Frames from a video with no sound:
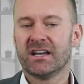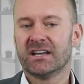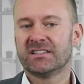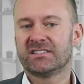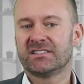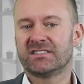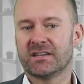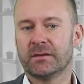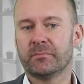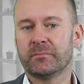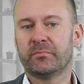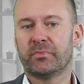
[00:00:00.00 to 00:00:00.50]

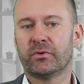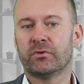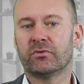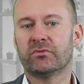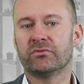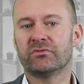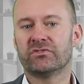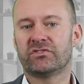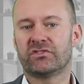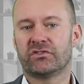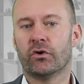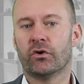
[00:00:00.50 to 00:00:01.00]

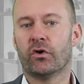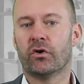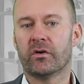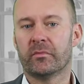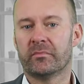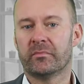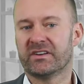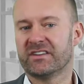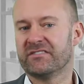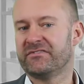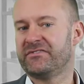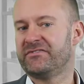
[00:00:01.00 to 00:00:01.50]
simple,
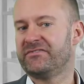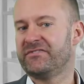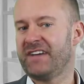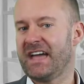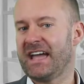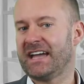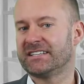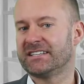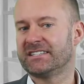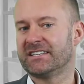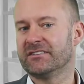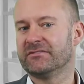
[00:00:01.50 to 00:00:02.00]
short but
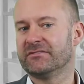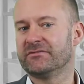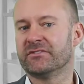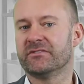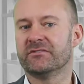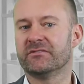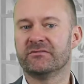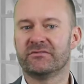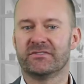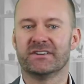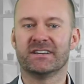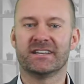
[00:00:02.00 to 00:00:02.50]
effective
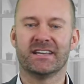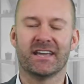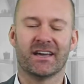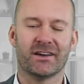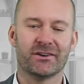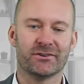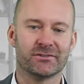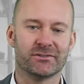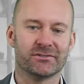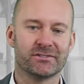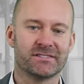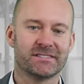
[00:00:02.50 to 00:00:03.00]

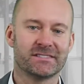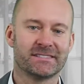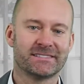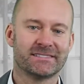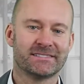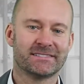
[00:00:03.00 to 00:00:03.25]
videos.